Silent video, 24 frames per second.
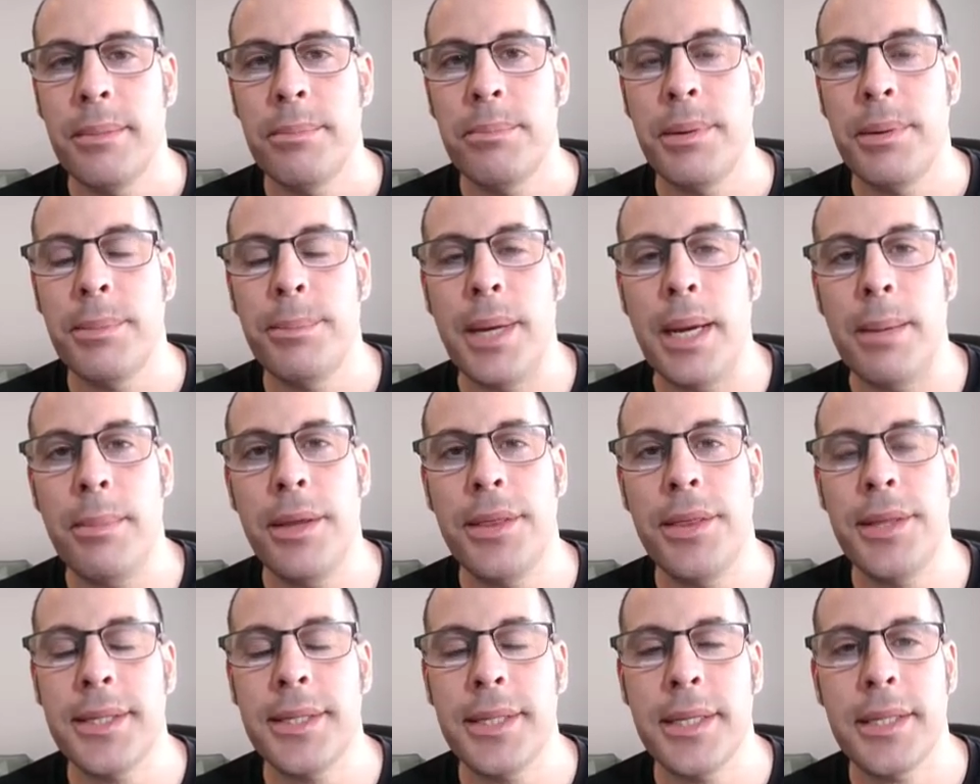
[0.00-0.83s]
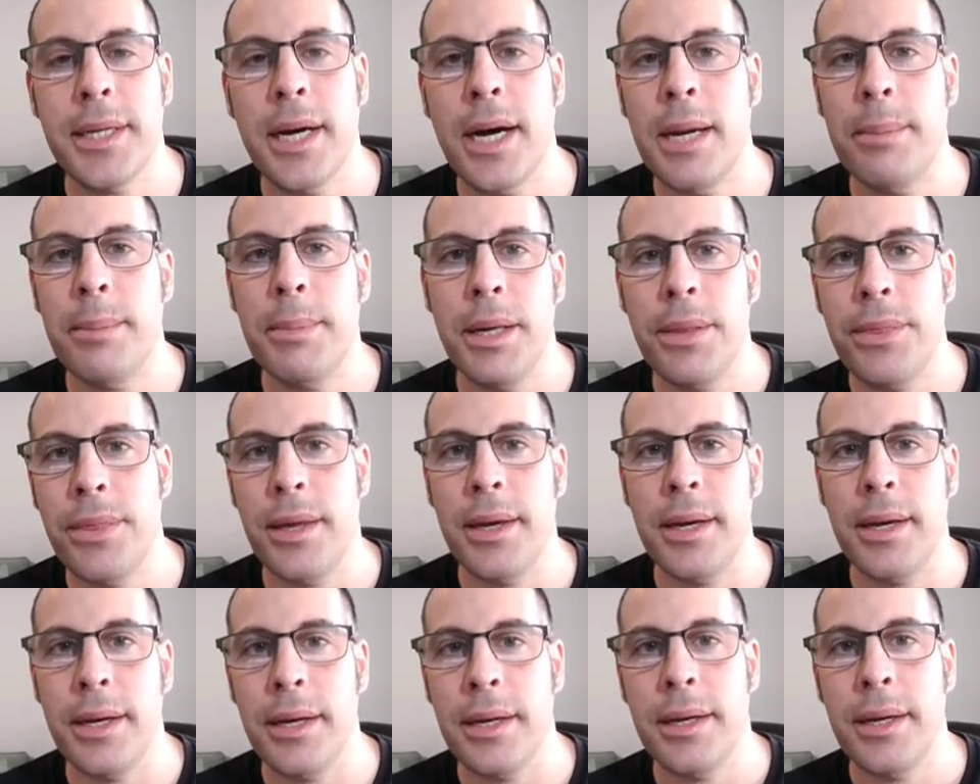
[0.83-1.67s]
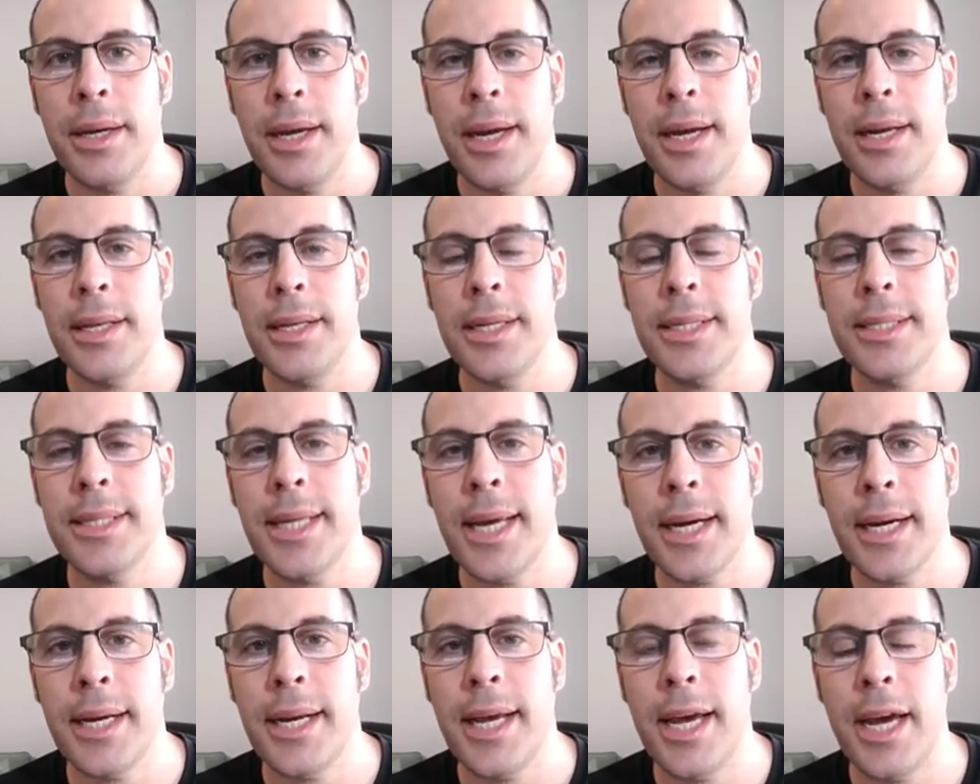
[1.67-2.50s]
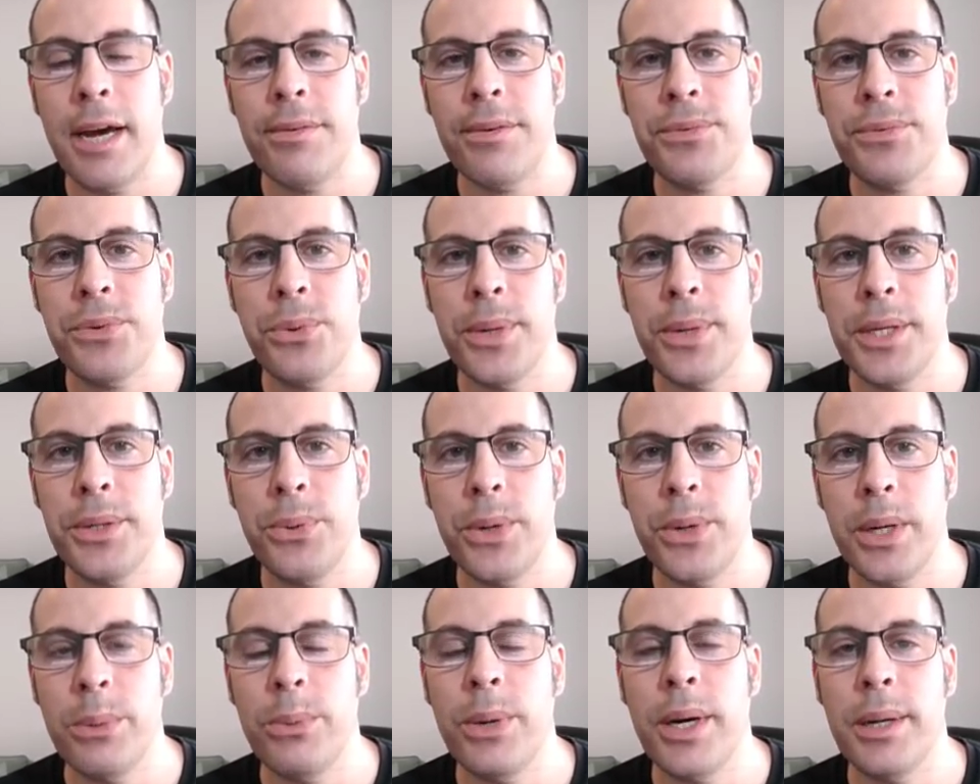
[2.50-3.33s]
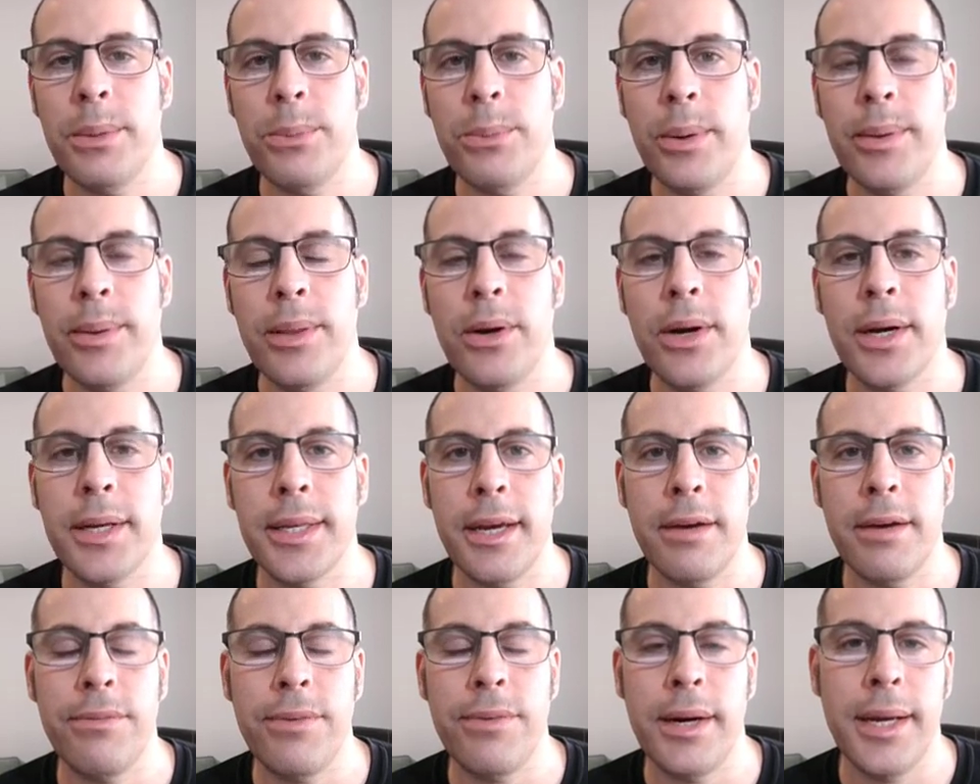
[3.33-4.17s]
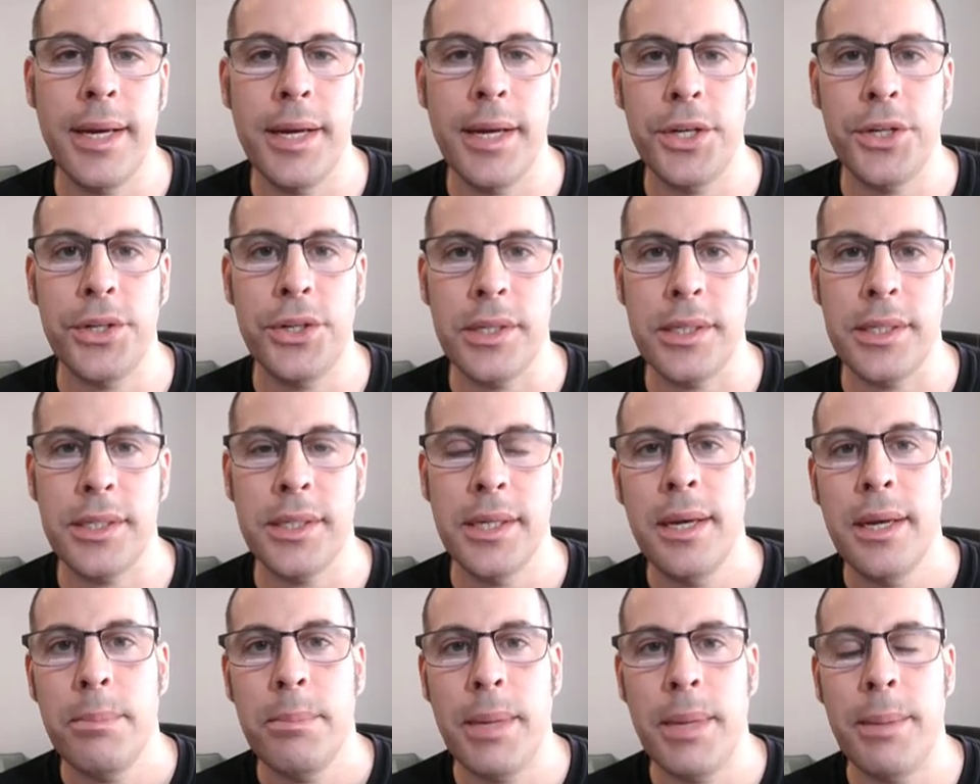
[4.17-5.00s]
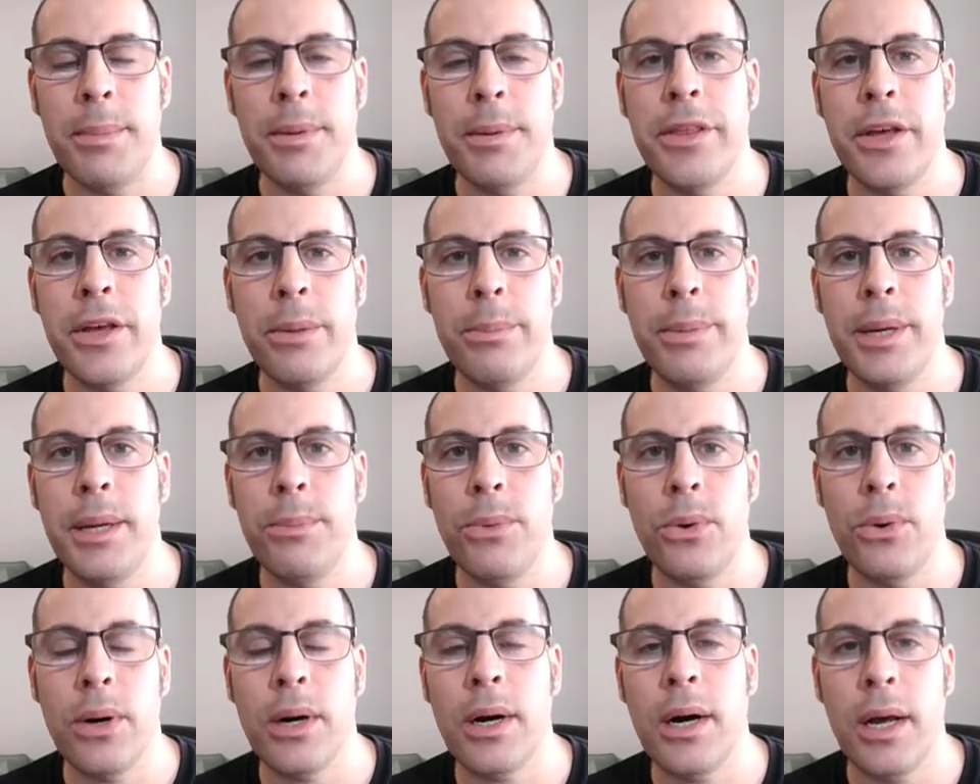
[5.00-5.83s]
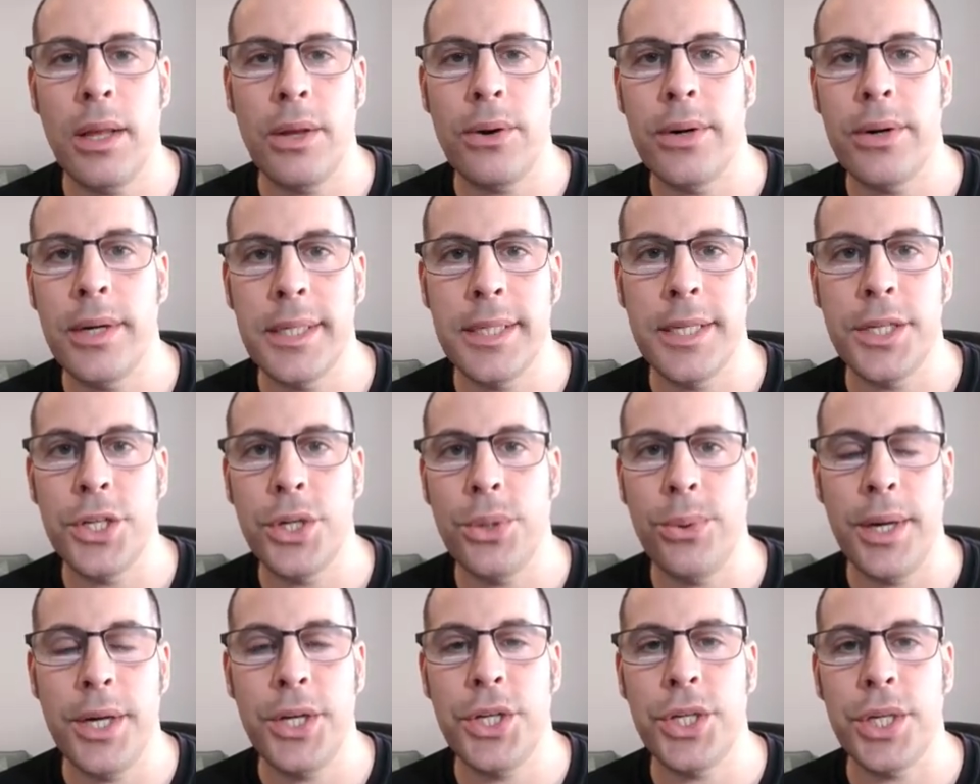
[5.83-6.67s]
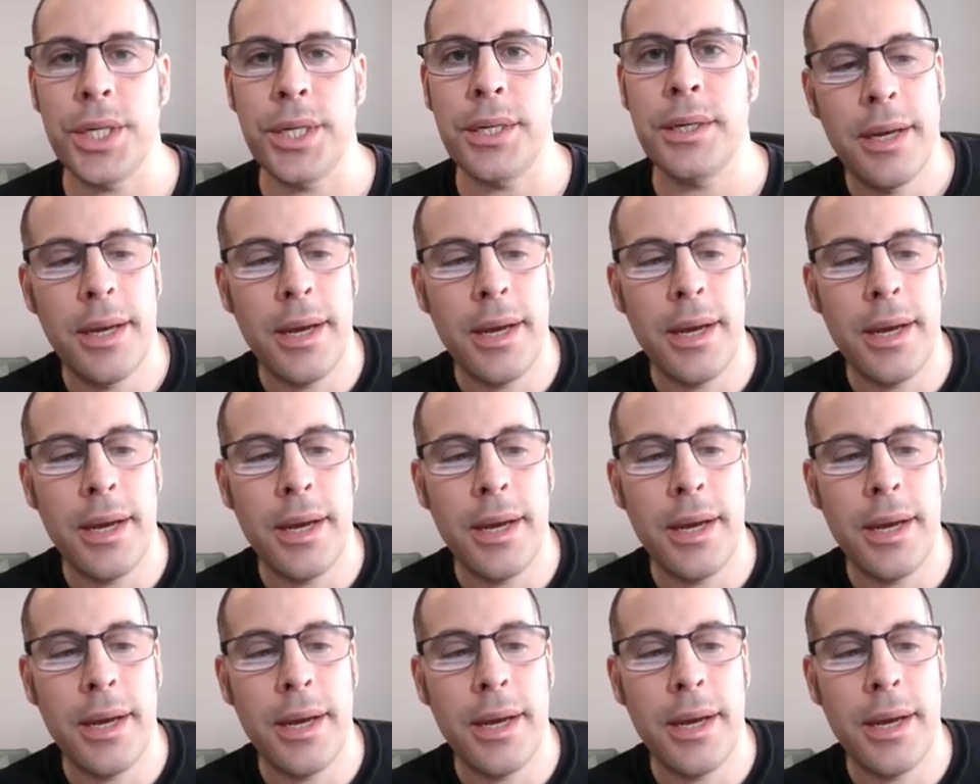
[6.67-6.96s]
But maybe this is a timing thing, and in the second half of 2021, when we look at their financials, maybe there'll be more color on the situation.